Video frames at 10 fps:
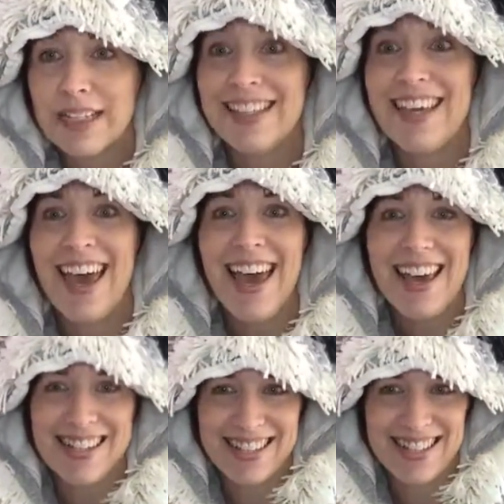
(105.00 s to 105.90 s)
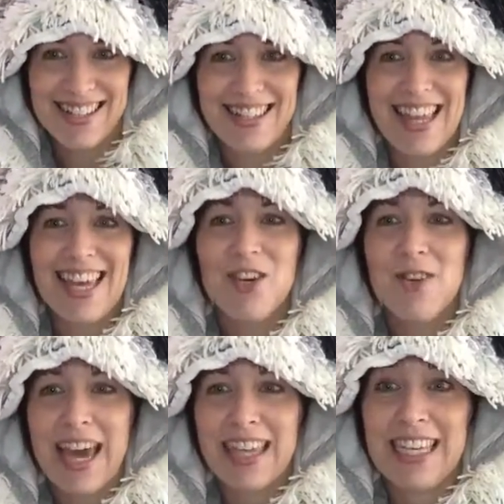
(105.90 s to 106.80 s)
yes, thank you,
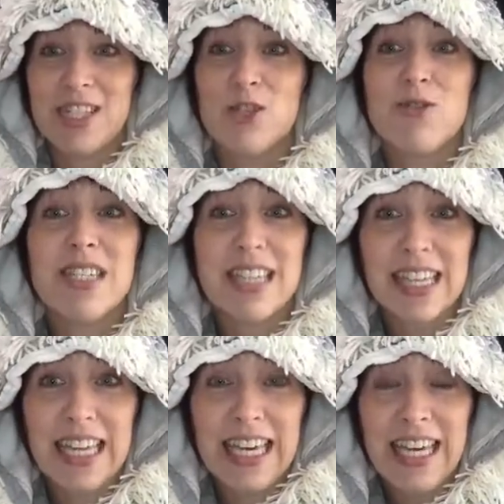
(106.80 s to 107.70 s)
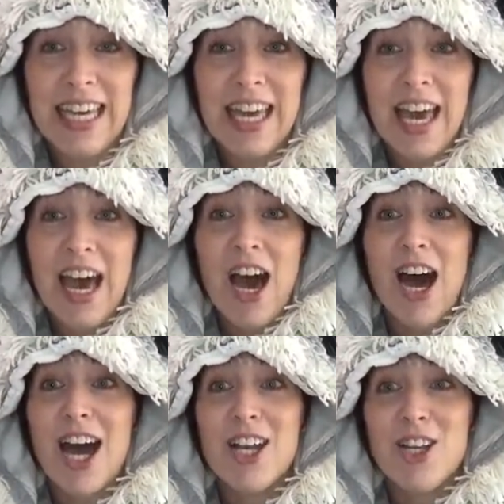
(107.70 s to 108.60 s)
Kathleen. So silly,
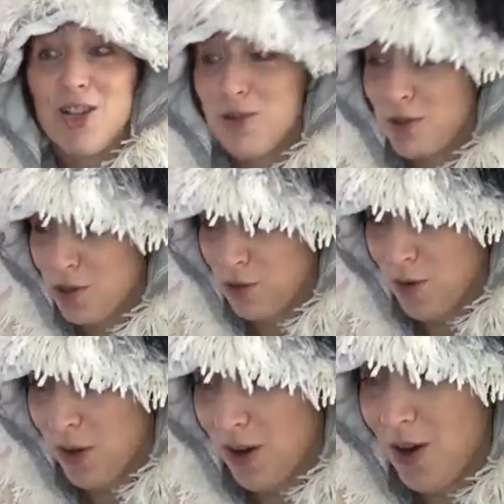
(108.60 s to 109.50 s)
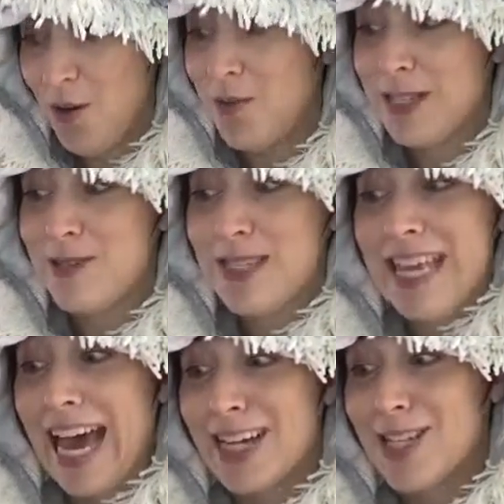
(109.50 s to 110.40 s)
unusual, which was
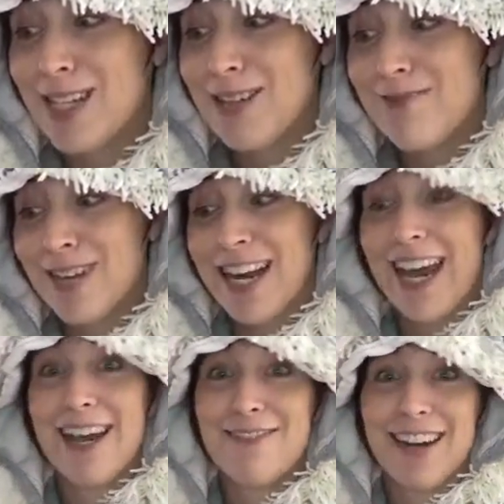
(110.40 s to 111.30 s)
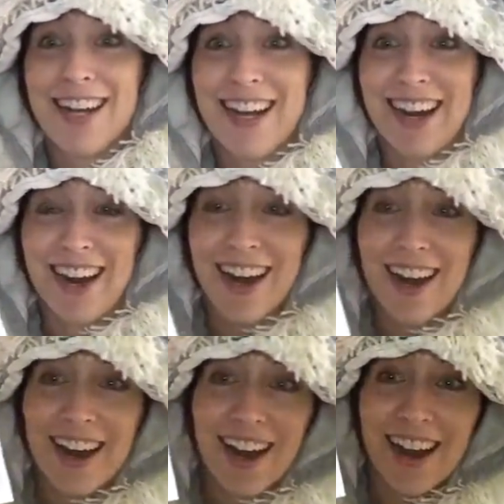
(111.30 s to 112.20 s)
actually a word I had written here.
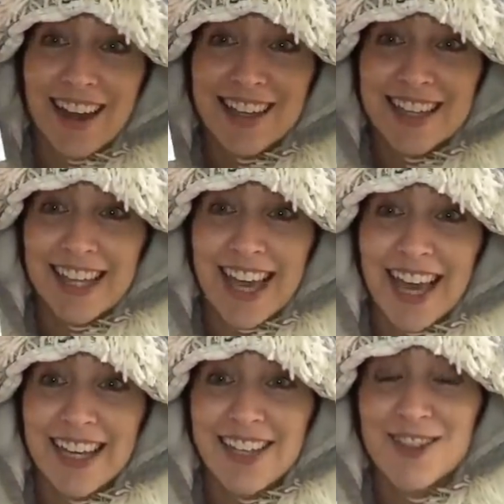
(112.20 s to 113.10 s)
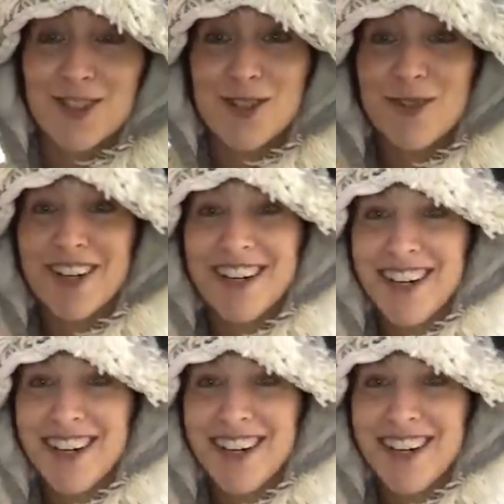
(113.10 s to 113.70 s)
See, unusual,